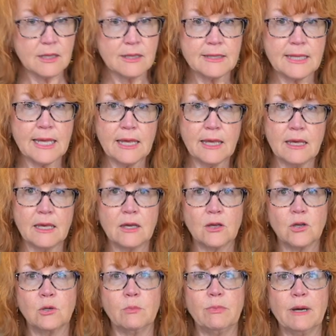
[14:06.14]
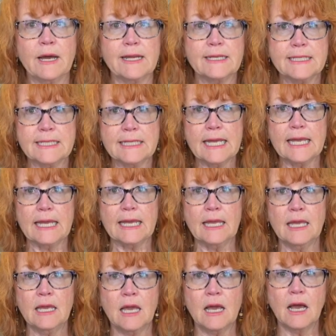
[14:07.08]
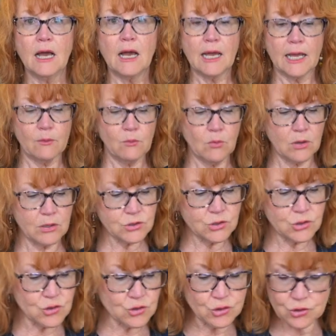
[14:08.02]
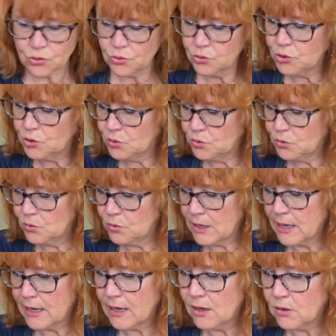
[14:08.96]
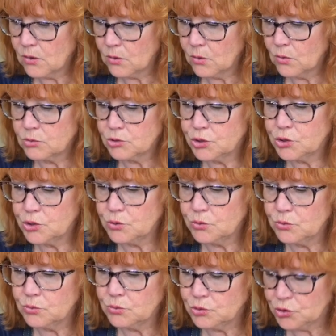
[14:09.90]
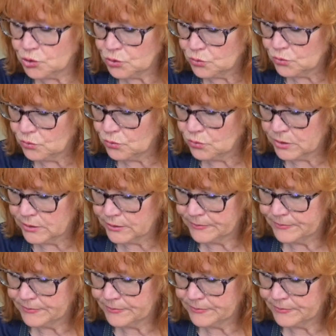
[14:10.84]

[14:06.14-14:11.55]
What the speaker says: say goodbye today, I want to show you how to do